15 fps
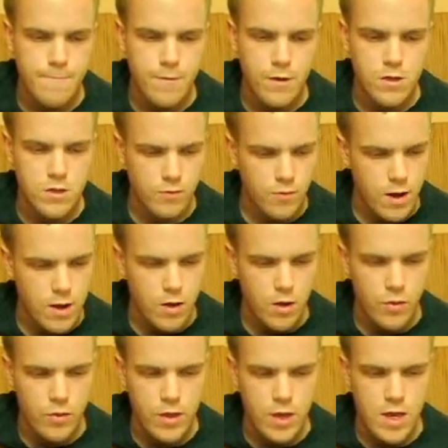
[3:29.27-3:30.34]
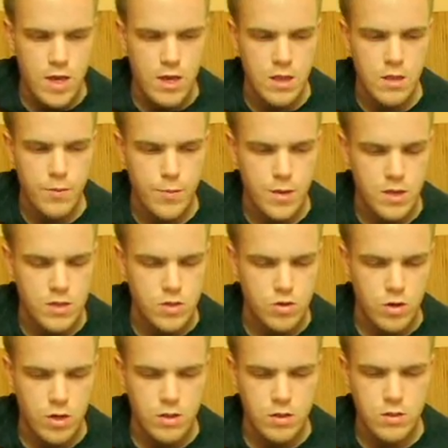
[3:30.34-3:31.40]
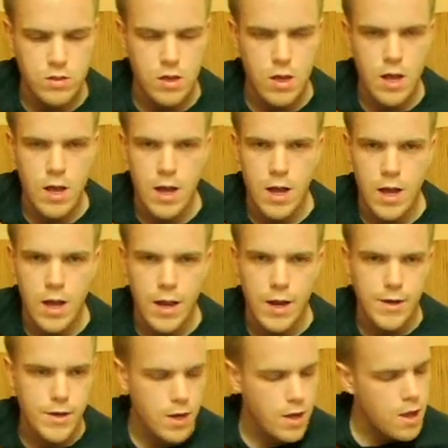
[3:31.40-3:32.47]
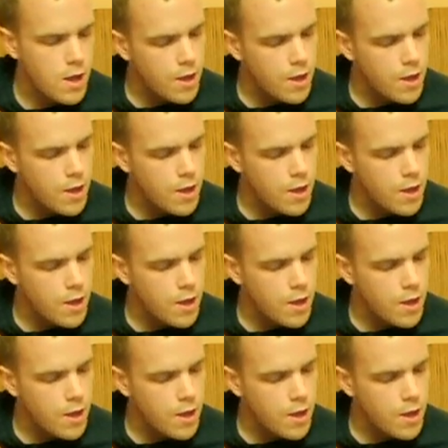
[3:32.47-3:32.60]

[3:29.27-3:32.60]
1st fret on the E and the B strings, and